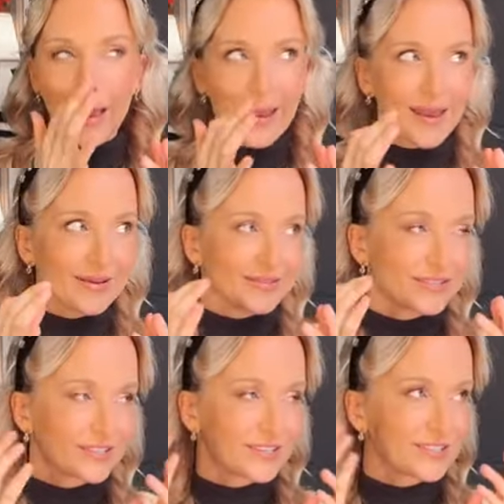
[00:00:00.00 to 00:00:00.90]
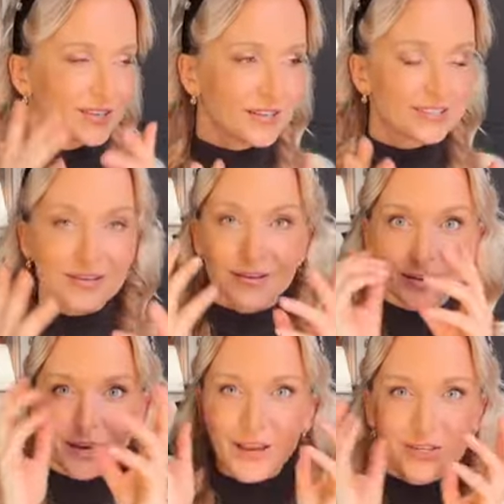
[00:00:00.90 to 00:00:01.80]
and
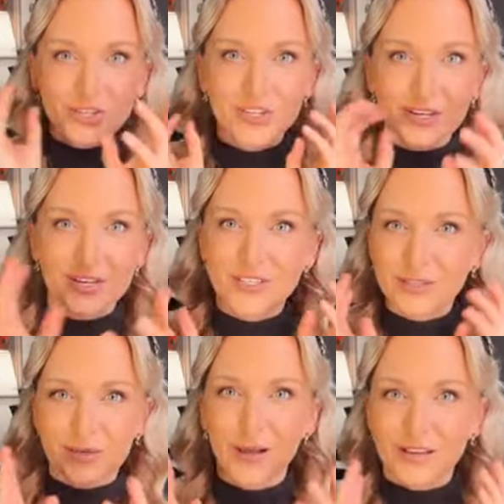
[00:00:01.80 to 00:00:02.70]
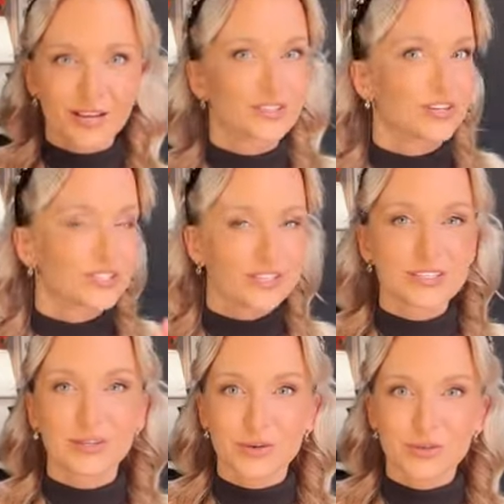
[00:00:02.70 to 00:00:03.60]
sneezing, itchiness, and like literally
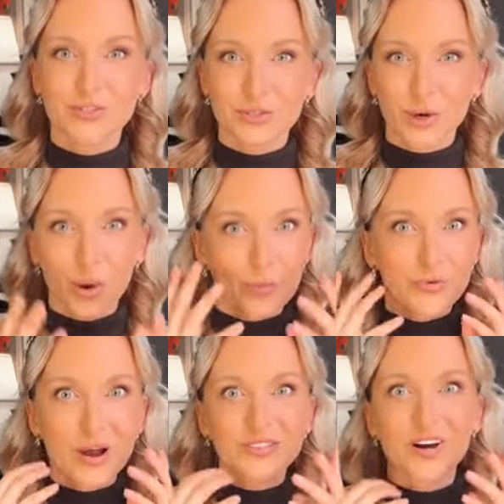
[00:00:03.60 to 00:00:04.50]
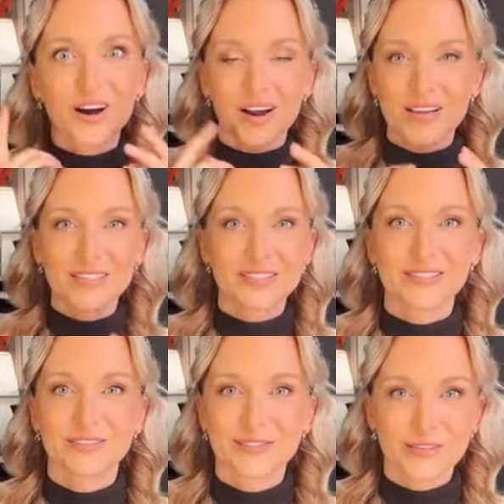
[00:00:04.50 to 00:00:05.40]
sneezing non-stop, red eyes,
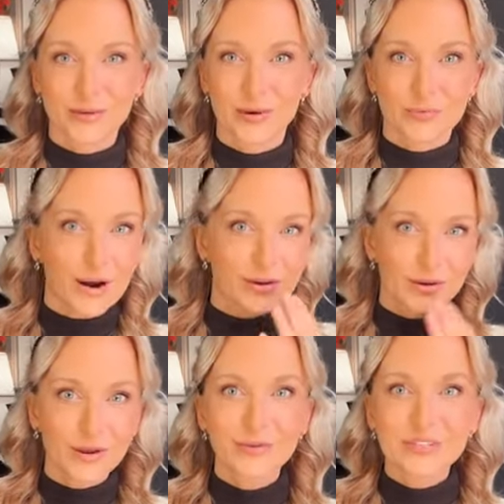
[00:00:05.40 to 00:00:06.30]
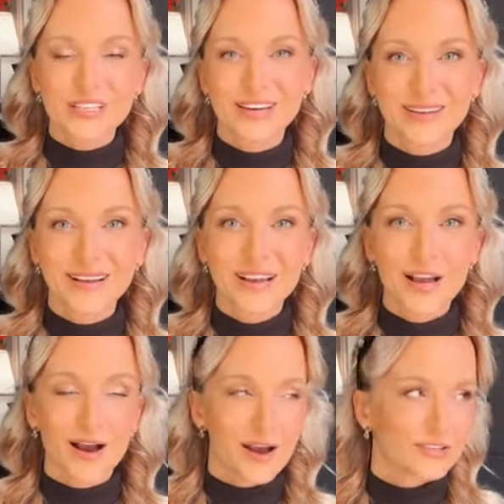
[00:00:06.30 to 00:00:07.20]
and runny nose.
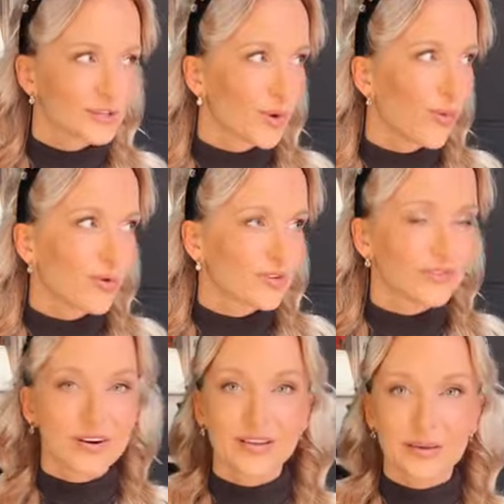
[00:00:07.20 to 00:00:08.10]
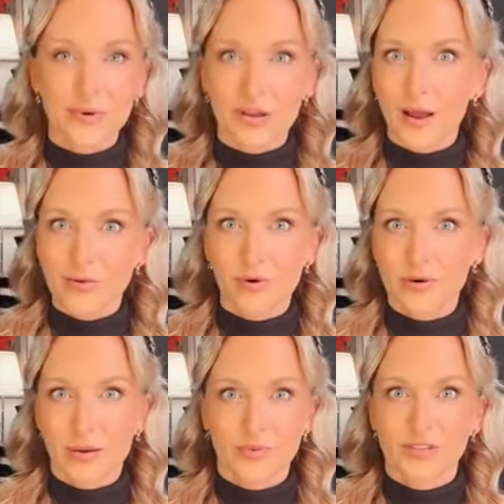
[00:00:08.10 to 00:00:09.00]
I don't know what fungi, but I
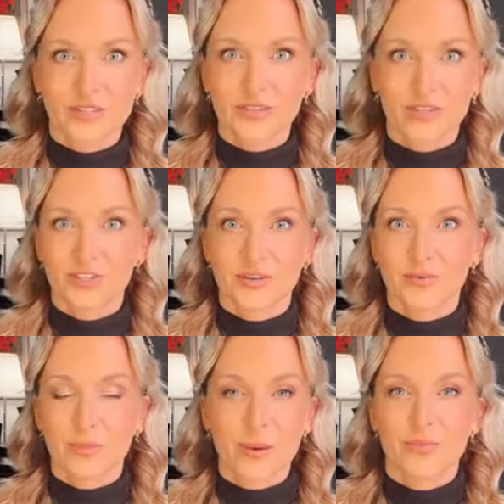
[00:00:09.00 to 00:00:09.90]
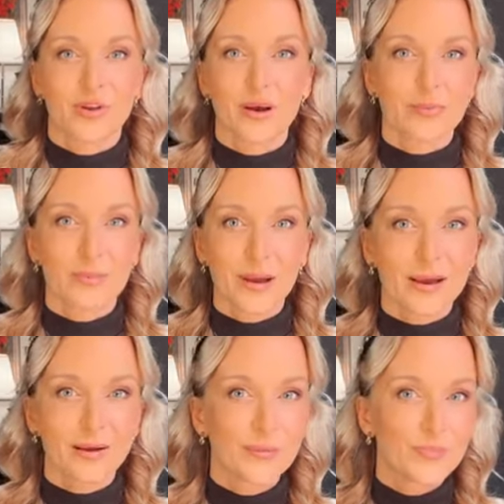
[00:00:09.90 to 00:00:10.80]
grown up in this condition. I remember coming
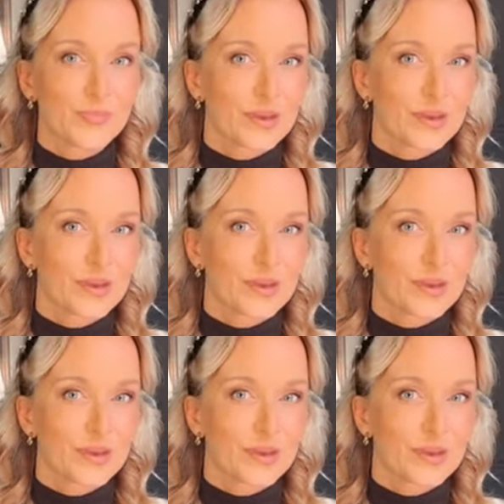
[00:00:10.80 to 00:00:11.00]
back